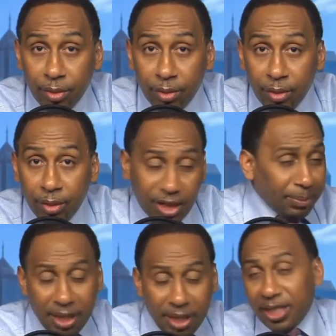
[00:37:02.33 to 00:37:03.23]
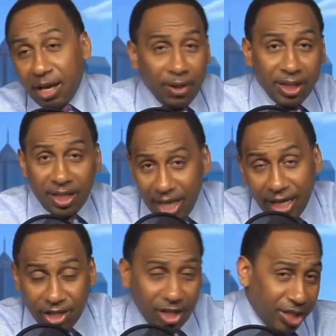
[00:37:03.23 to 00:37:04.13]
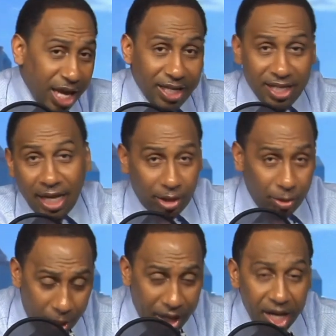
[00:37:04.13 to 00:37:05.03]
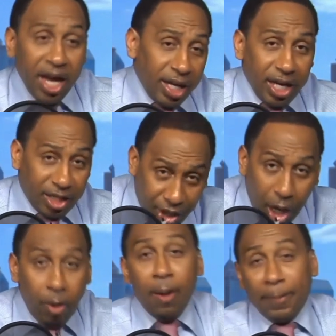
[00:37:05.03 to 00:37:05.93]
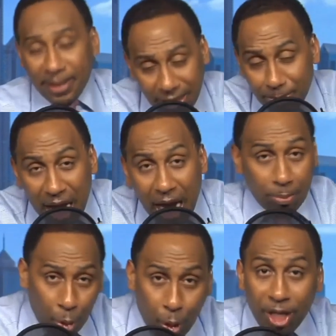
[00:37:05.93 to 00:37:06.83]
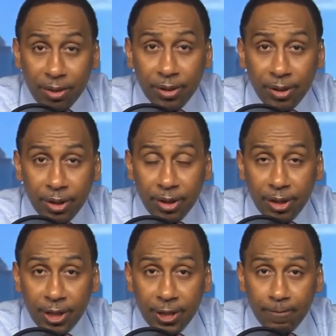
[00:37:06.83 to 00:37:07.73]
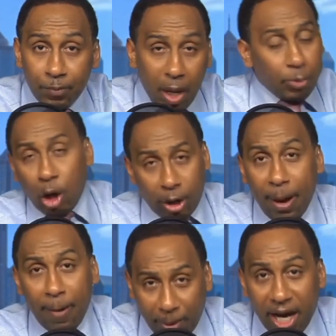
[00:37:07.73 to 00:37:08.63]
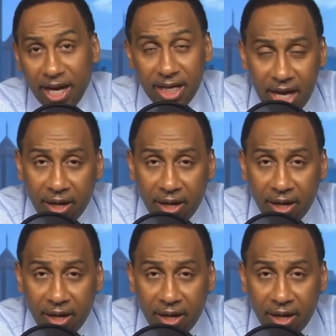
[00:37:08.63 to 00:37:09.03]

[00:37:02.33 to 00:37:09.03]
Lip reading: Except the Knicks ain't really the Yankees because the Yankees actually win and the Knicks don't. But that's beside the point. I'm talking about Brandon here.